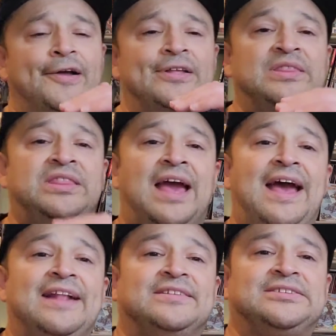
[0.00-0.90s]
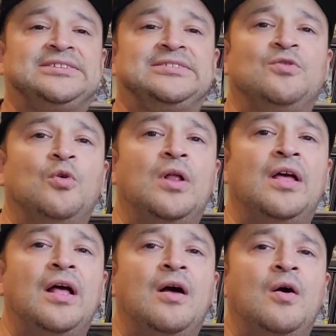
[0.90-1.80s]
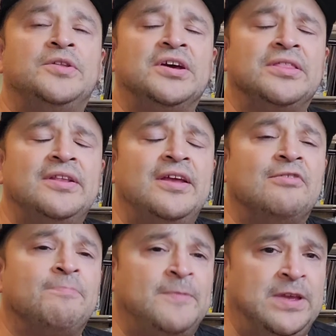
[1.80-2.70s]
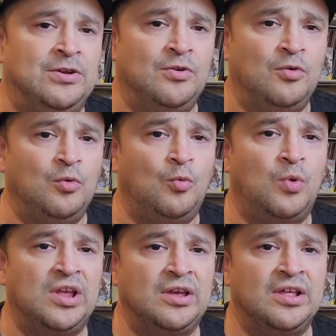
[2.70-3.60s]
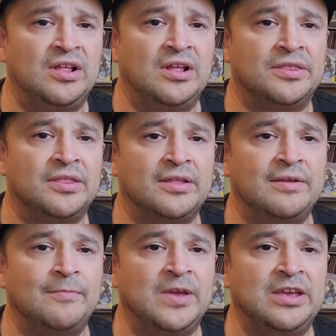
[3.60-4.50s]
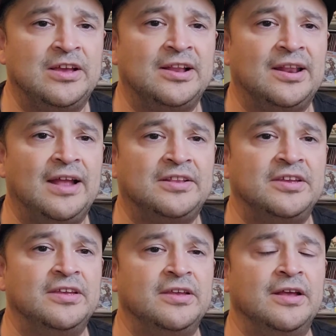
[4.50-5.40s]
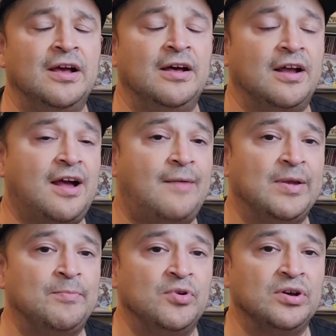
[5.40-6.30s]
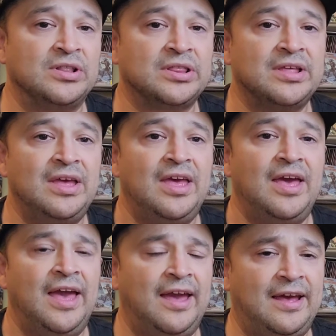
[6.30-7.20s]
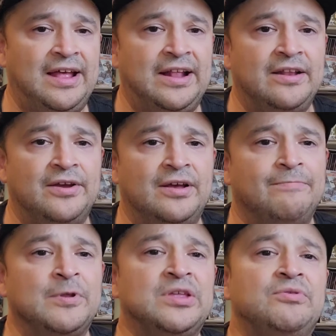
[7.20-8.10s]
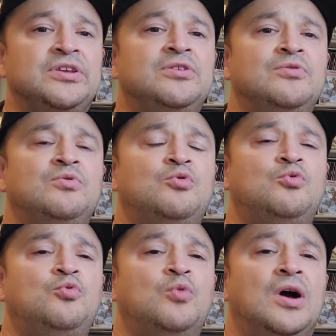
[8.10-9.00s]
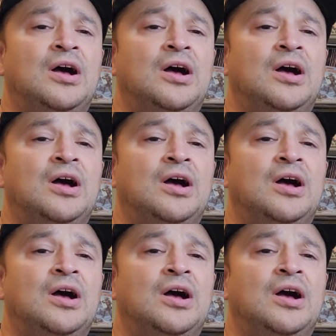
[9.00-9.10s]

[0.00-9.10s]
that doesn't interfere with me collecting comic books. And for those of you who